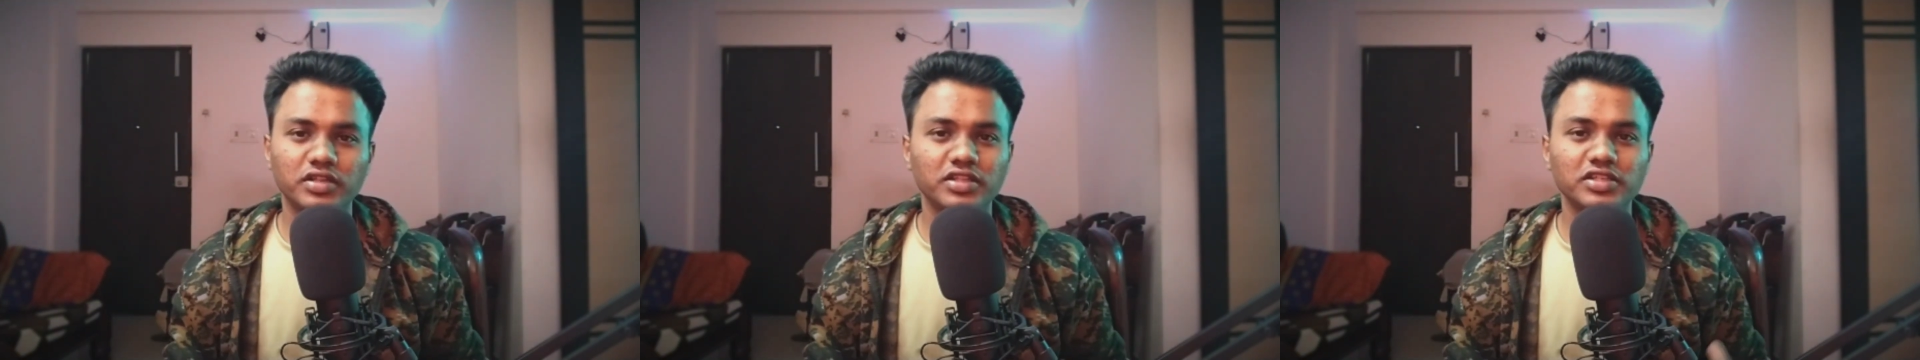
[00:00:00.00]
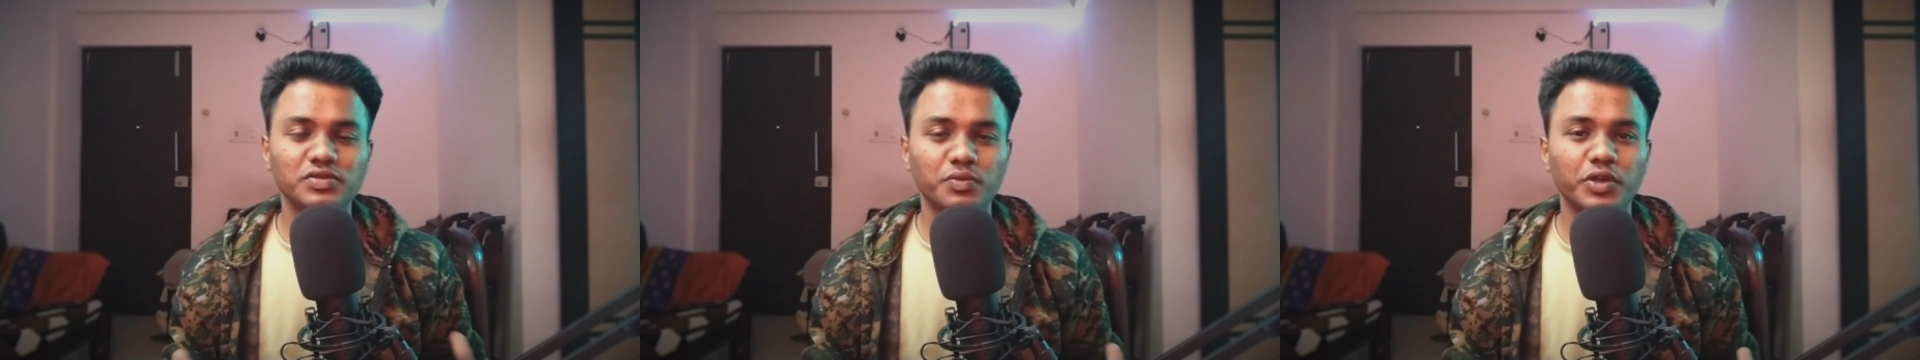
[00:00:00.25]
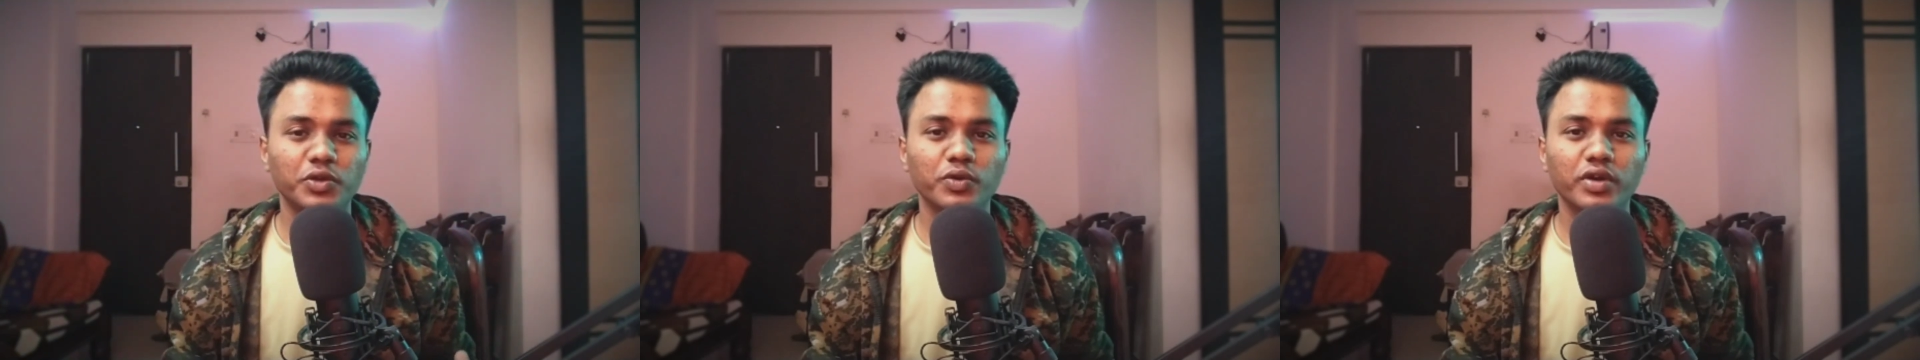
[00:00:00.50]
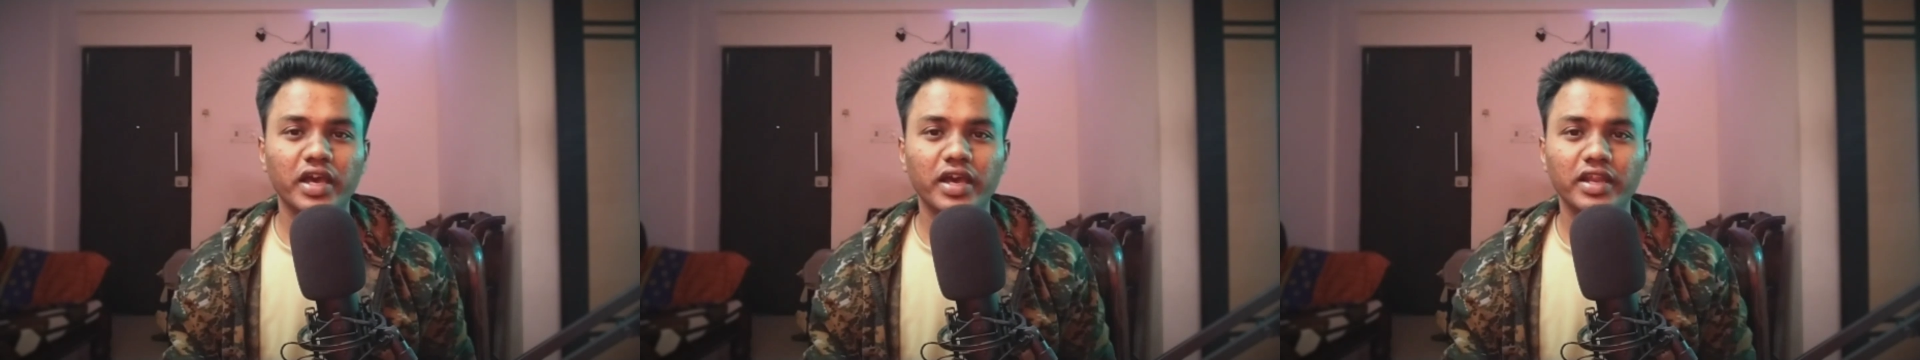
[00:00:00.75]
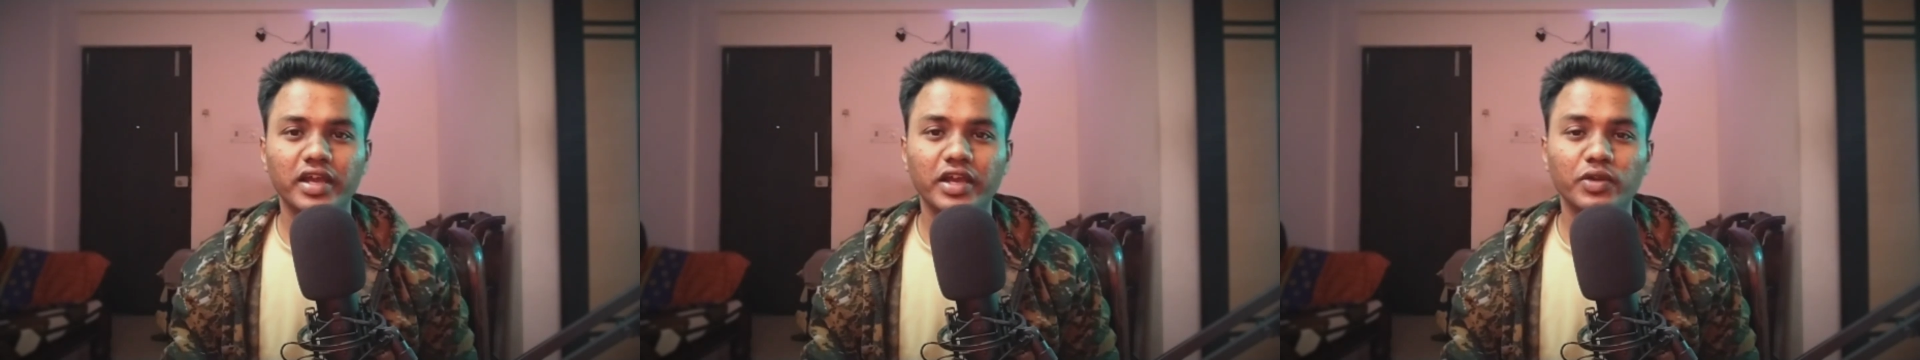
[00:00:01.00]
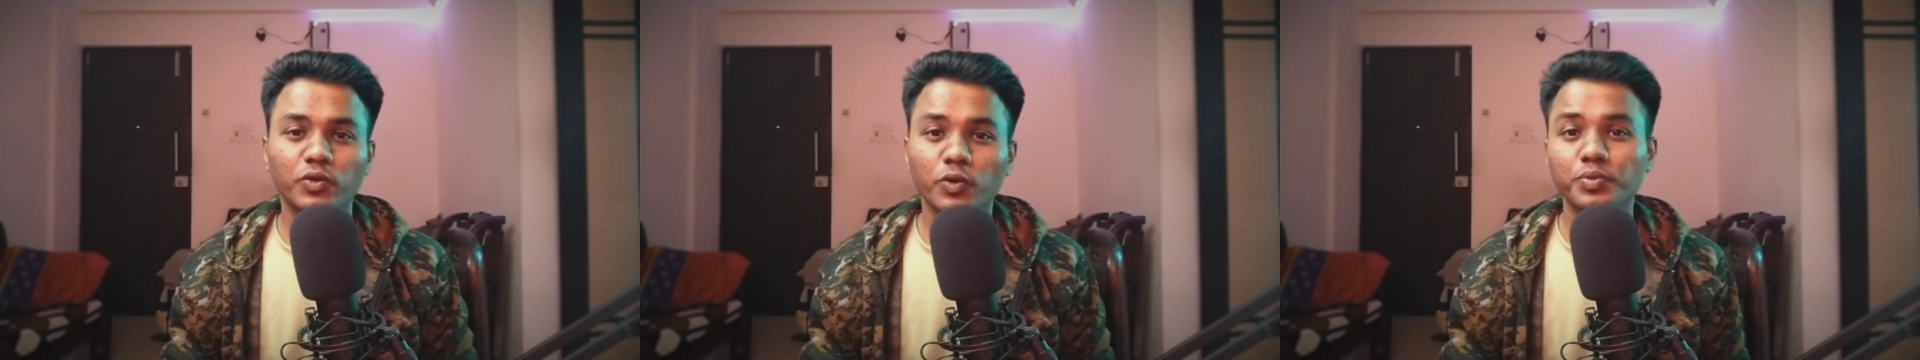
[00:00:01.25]
in this video, and
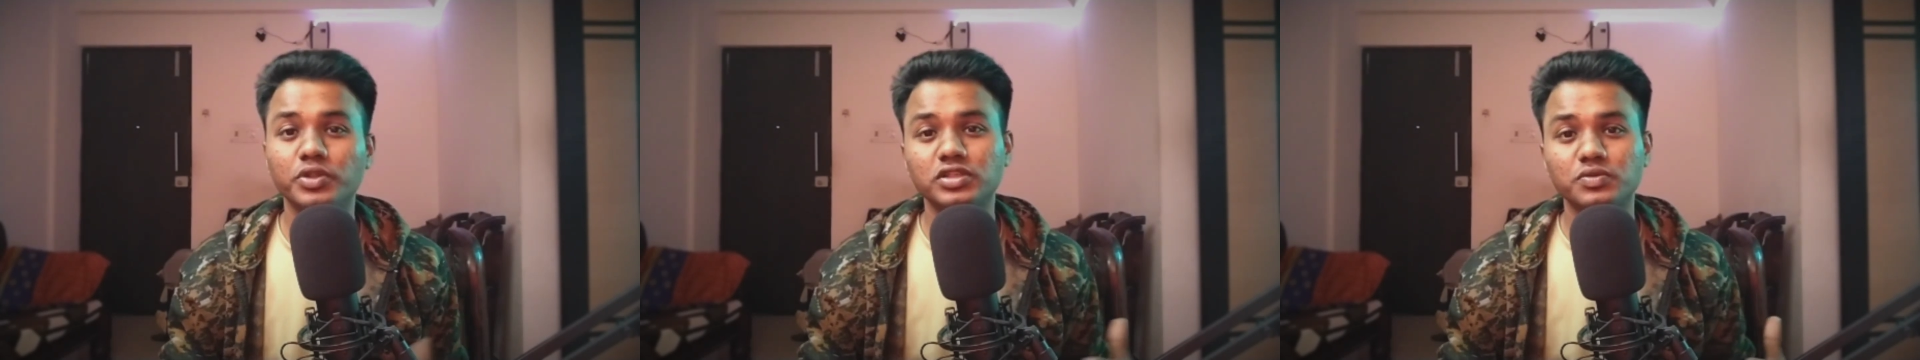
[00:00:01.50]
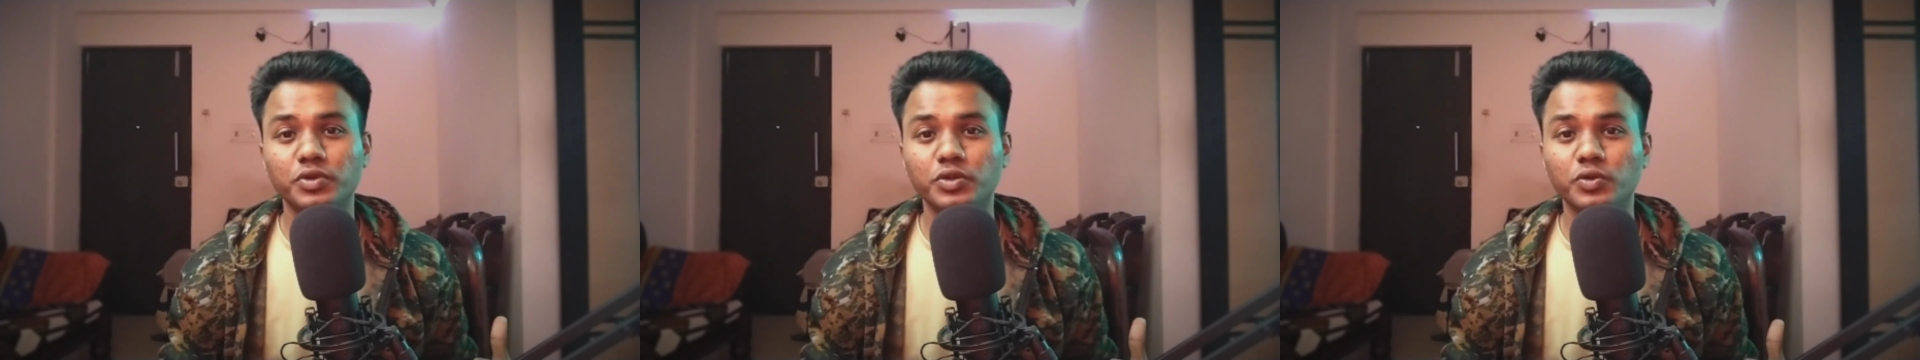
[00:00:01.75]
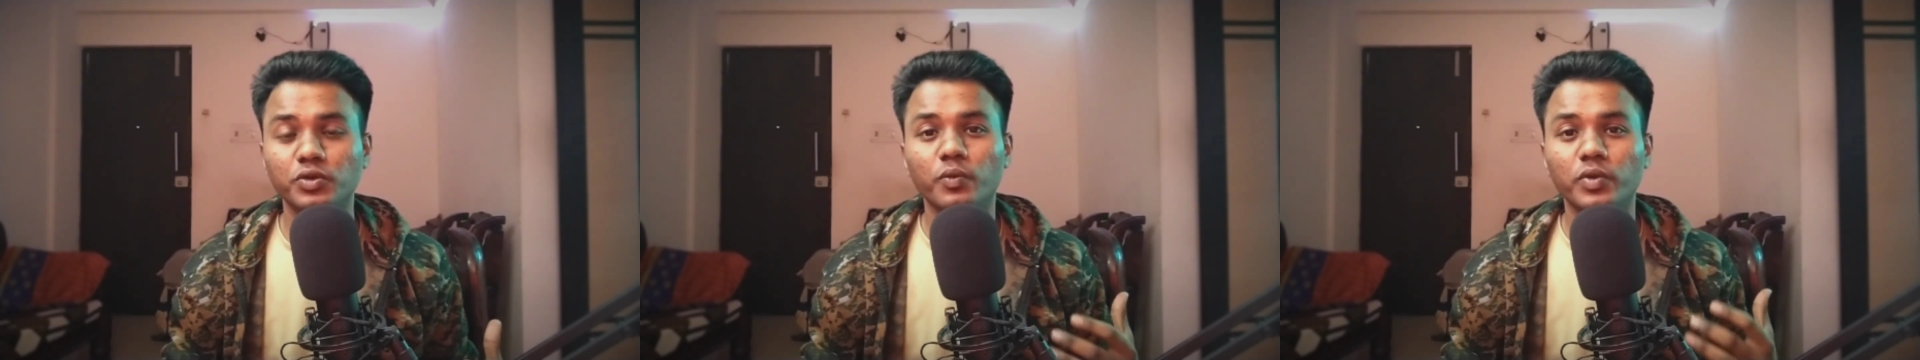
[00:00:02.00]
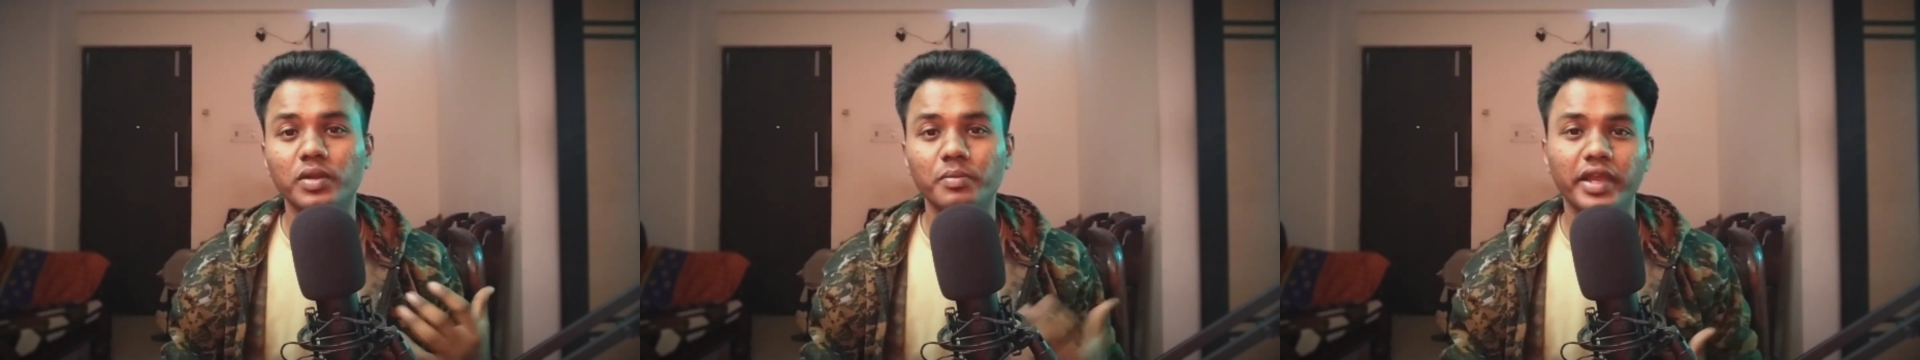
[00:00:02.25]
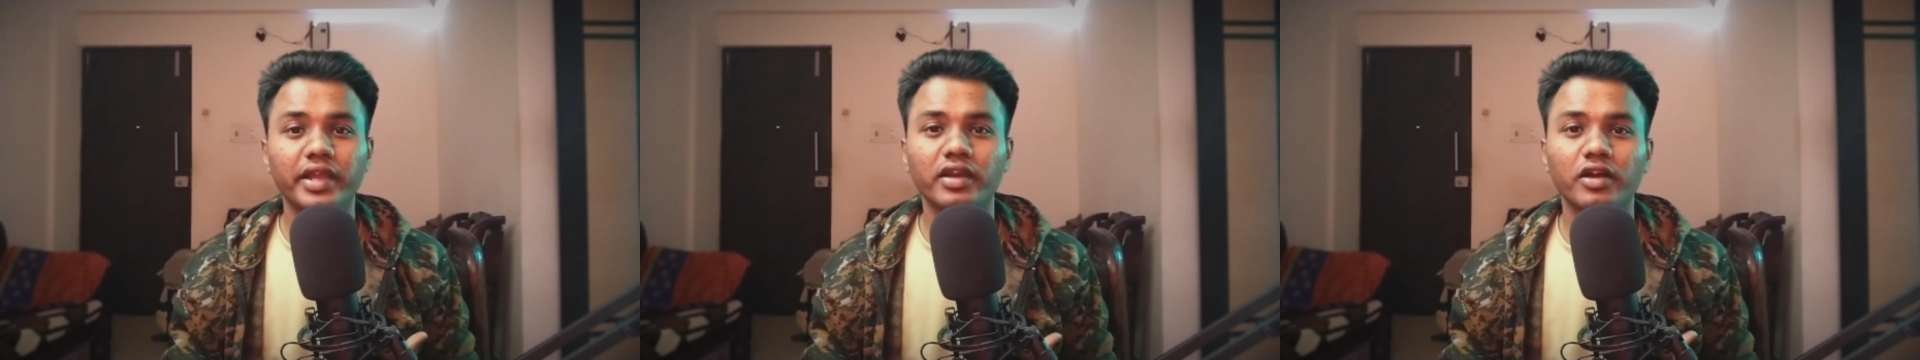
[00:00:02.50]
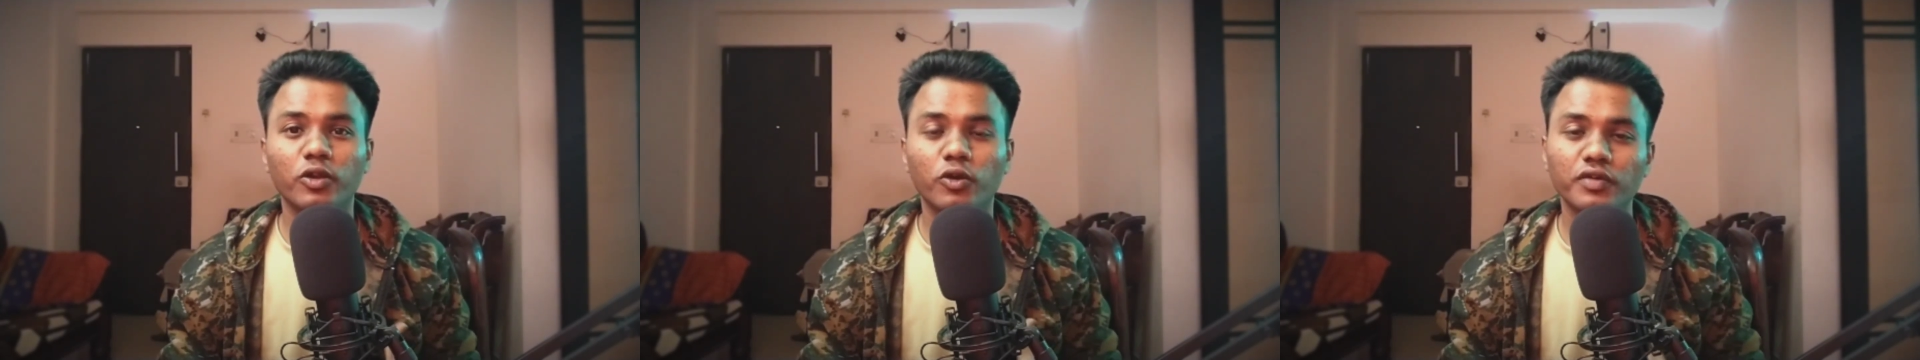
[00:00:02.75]
I hope this video will make
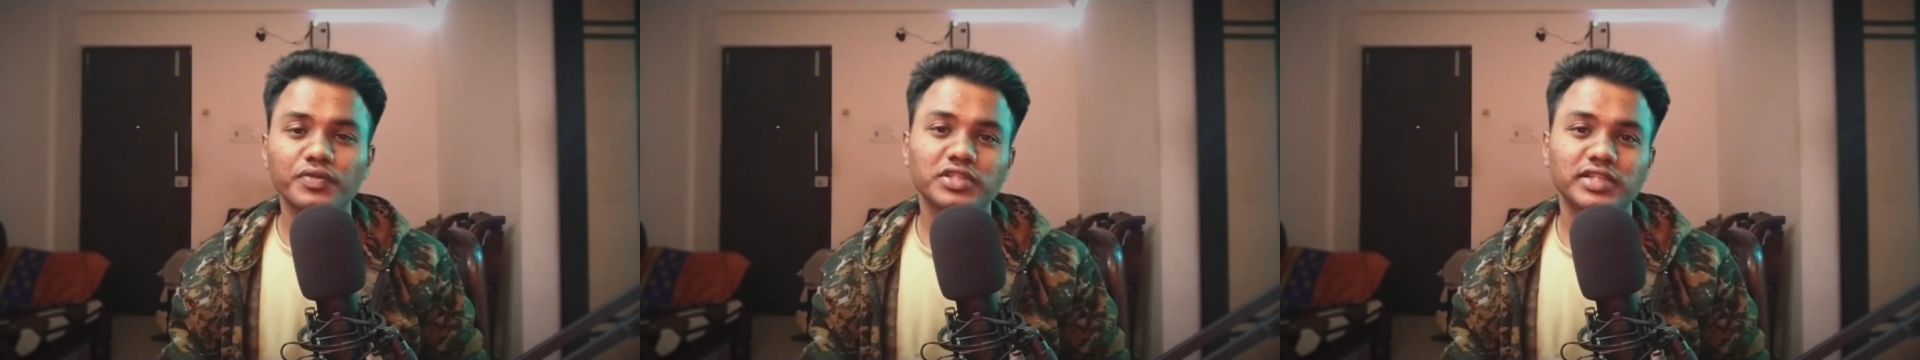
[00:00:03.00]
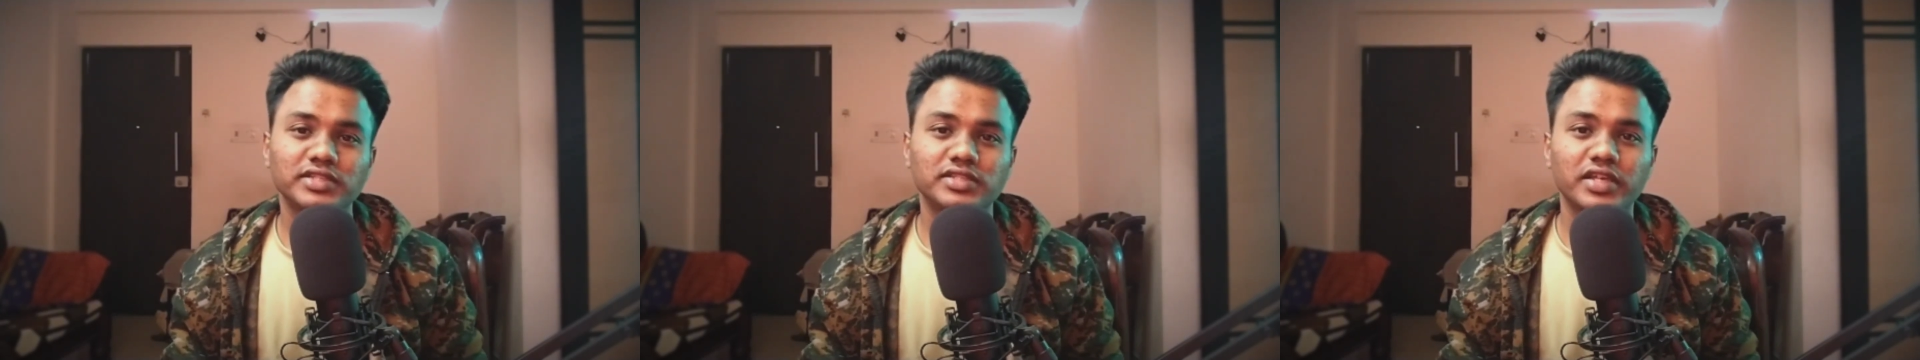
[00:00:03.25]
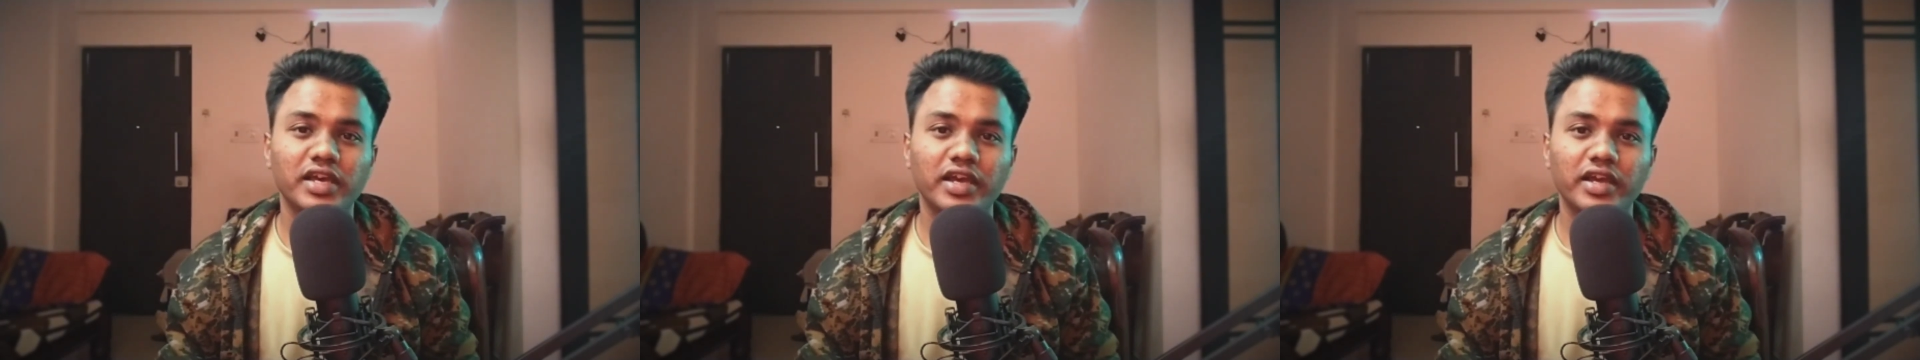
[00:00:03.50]
a lot of sense,